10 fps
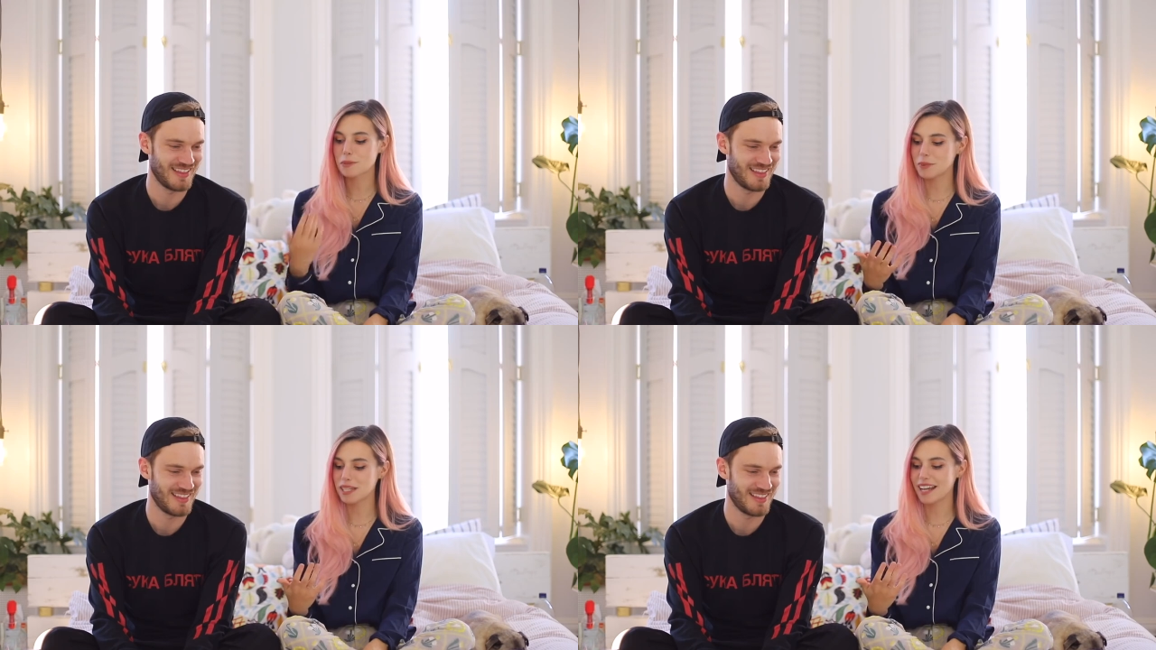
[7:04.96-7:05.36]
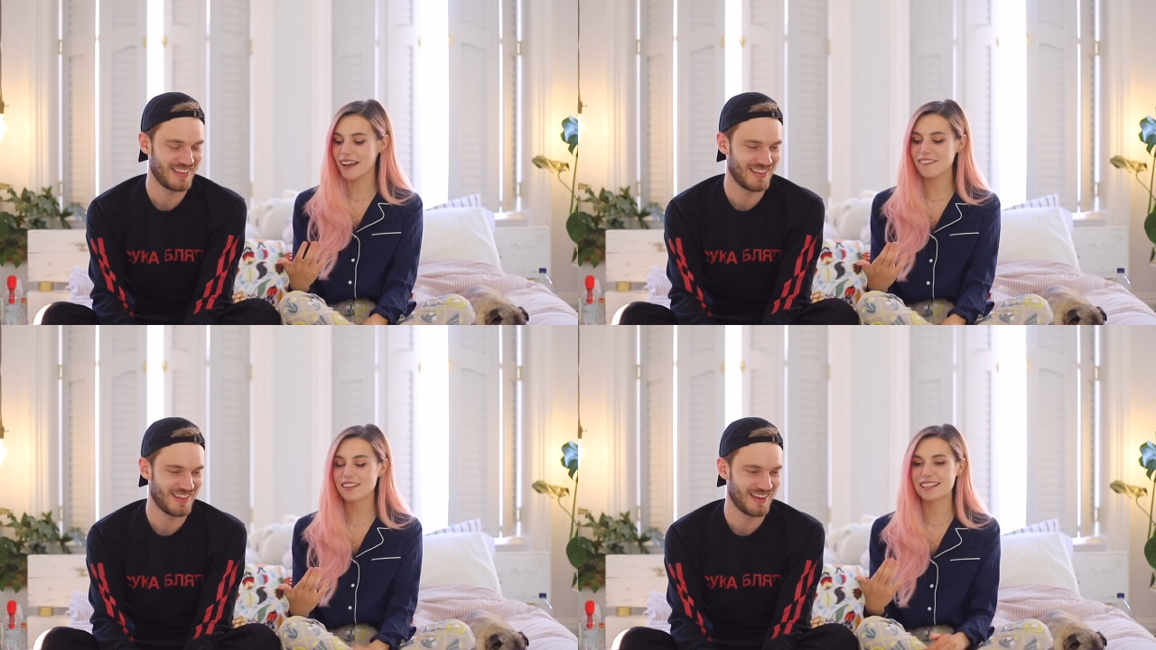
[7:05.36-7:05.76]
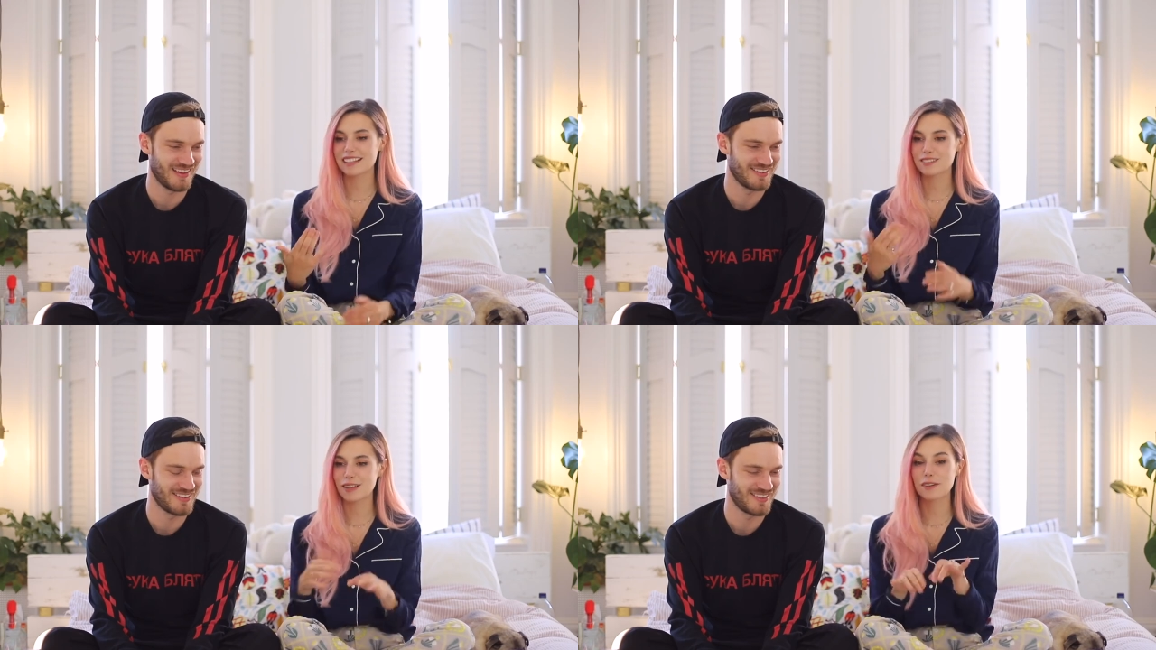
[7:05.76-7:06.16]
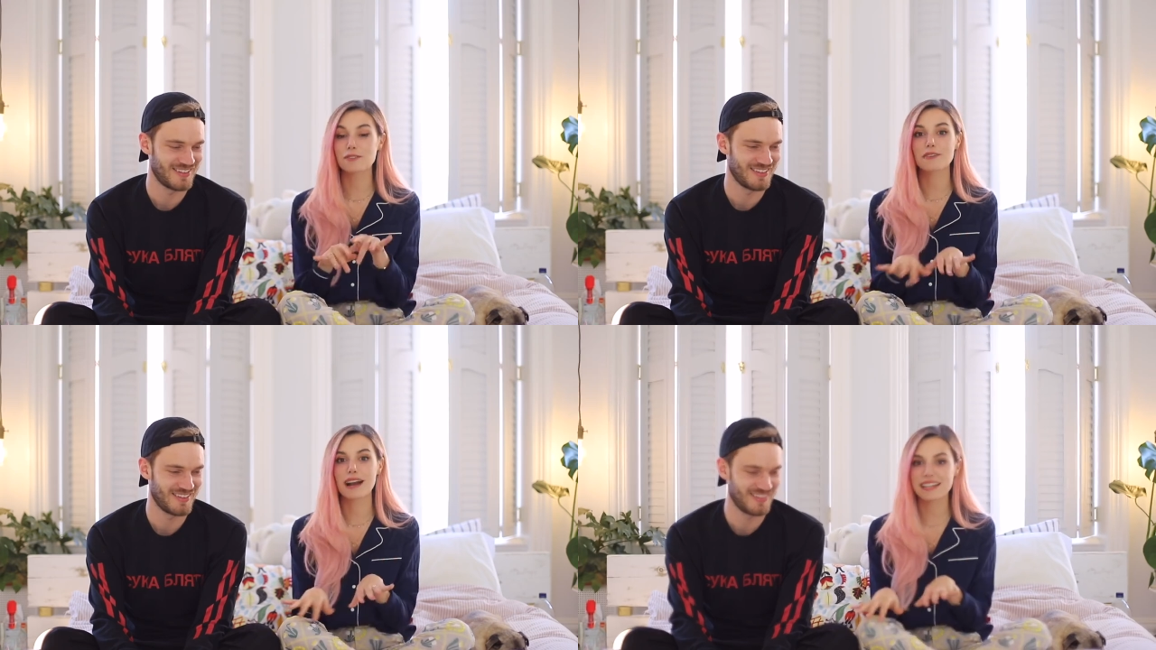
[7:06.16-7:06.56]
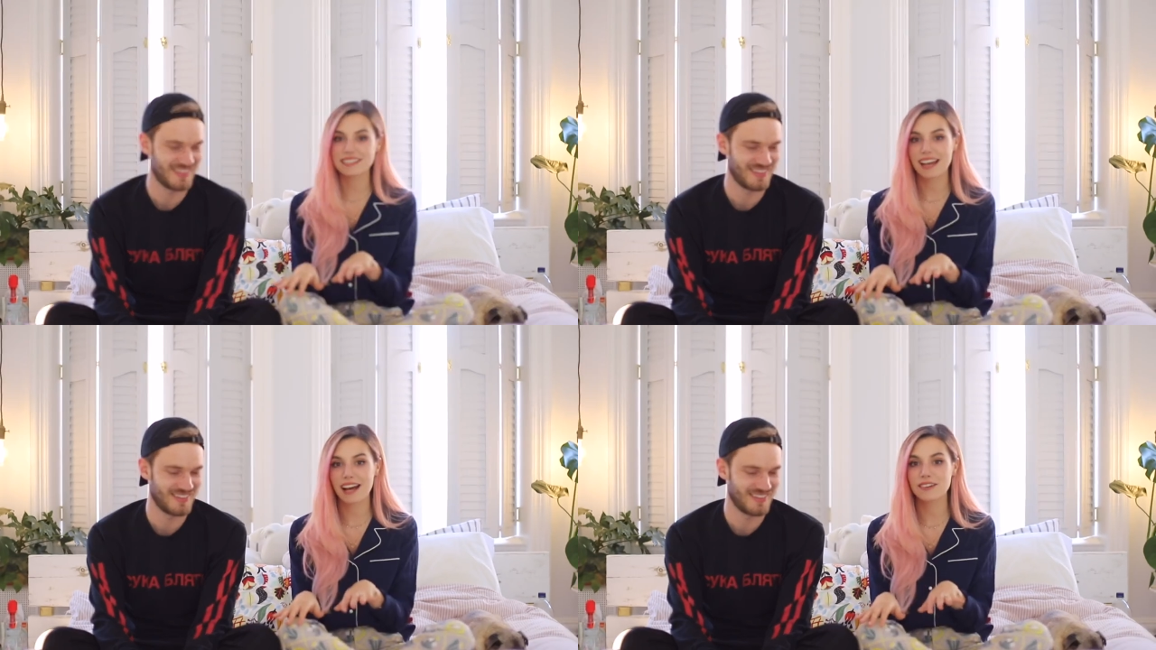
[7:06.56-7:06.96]
Speaker 1: repeat everything yes. so I could write
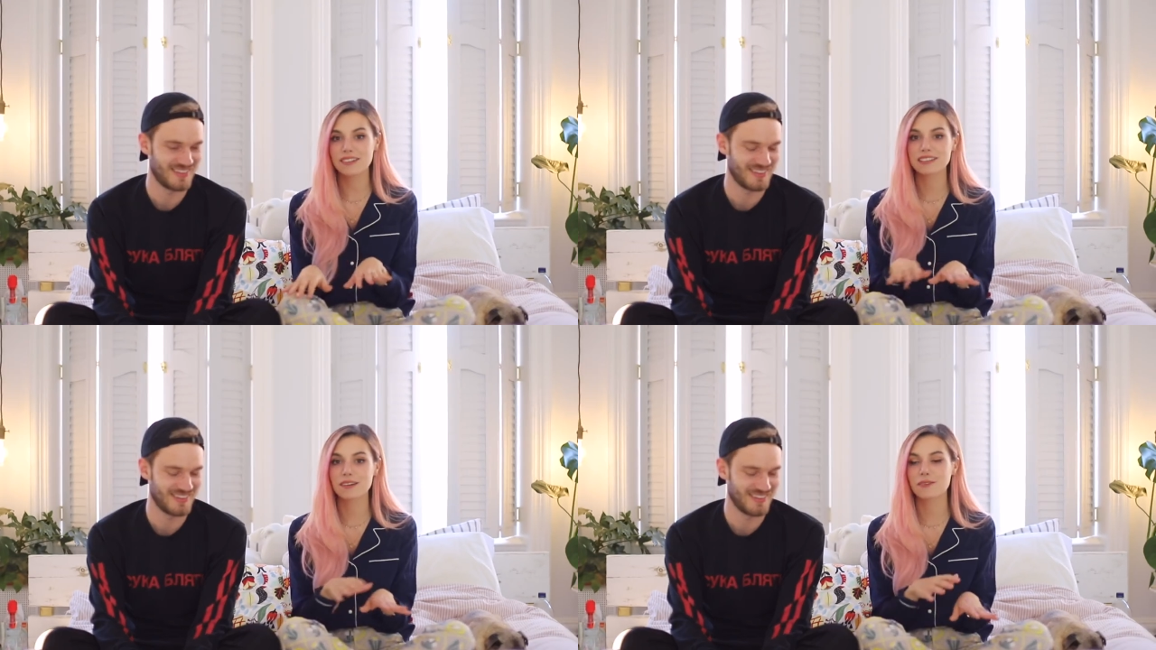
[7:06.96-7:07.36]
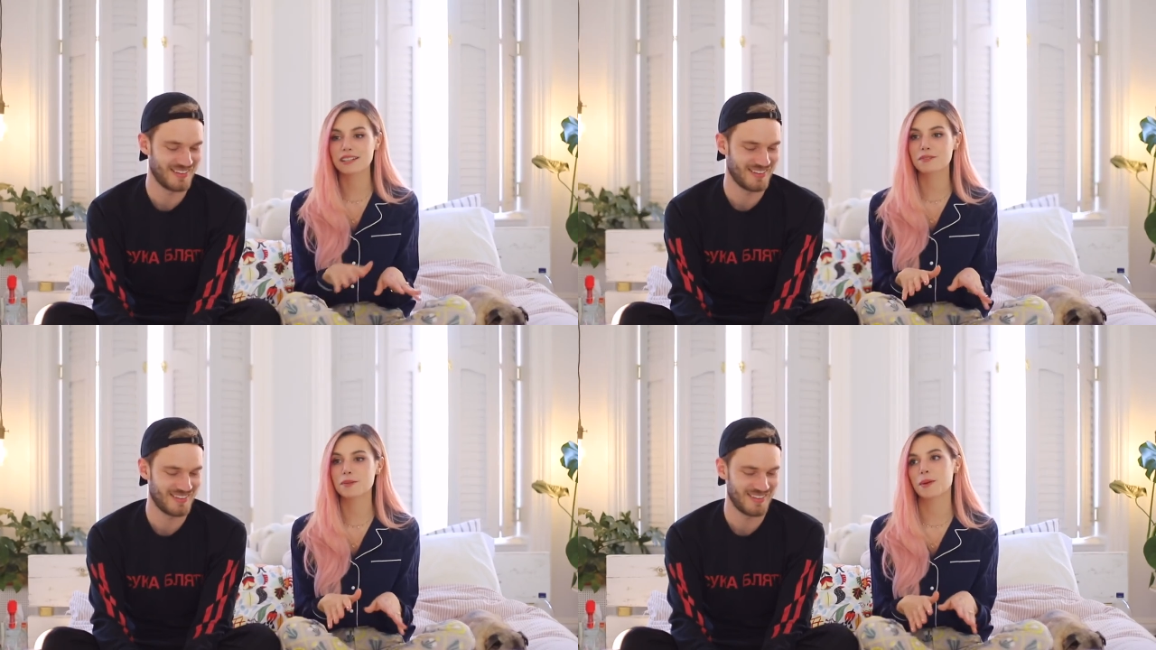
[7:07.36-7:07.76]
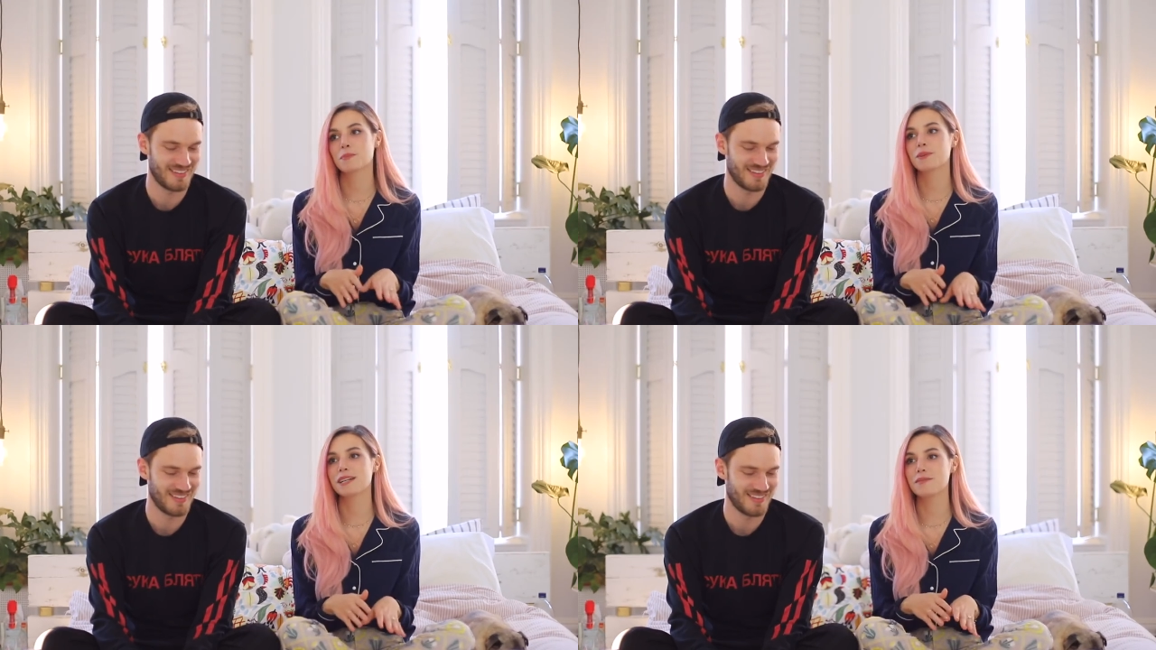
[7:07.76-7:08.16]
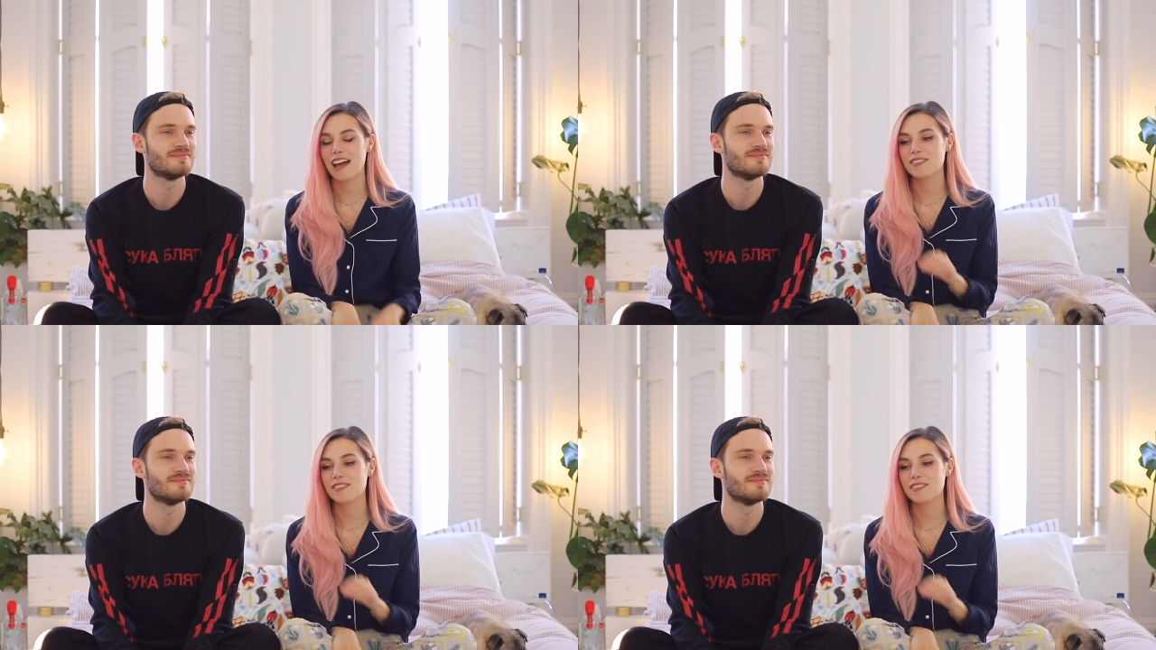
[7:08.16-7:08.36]
it down because I want to remember it.